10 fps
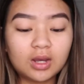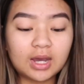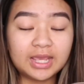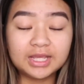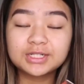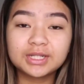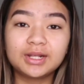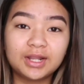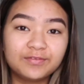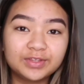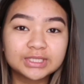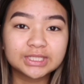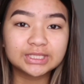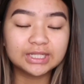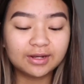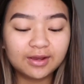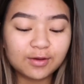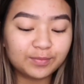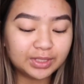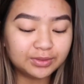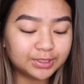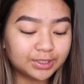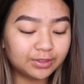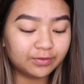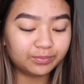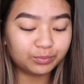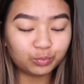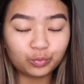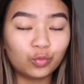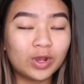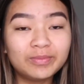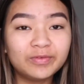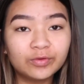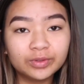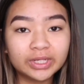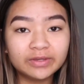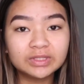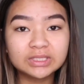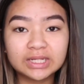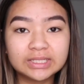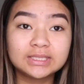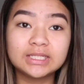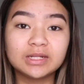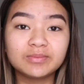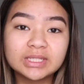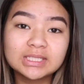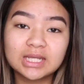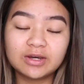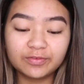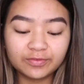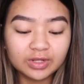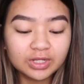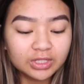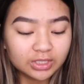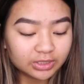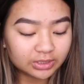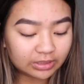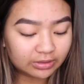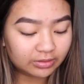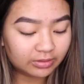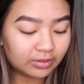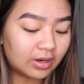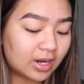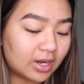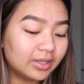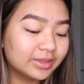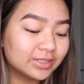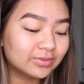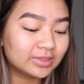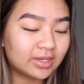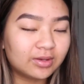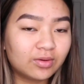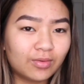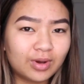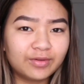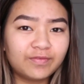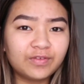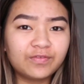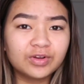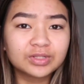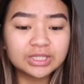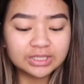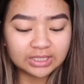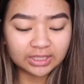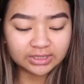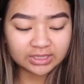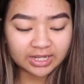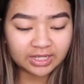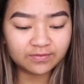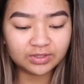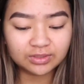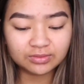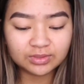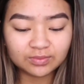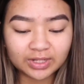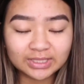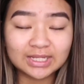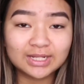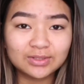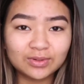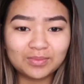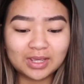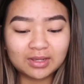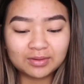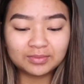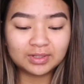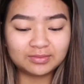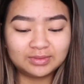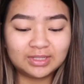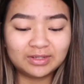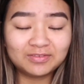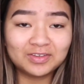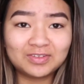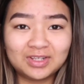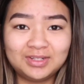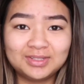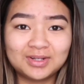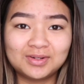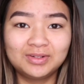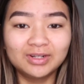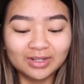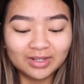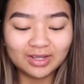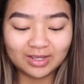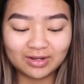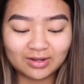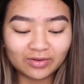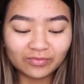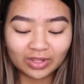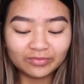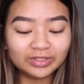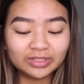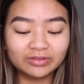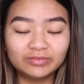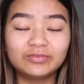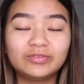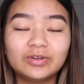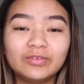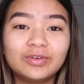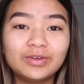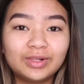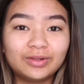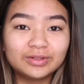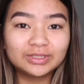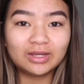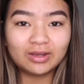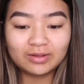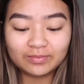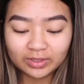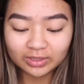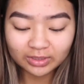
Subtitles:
I actually love this concealer. I've been using it way before they even started sending me stuff. So this was like one of the first concealers I ever used when I started doing makeup when I was like 15 years old, and I've loved it for a very long time.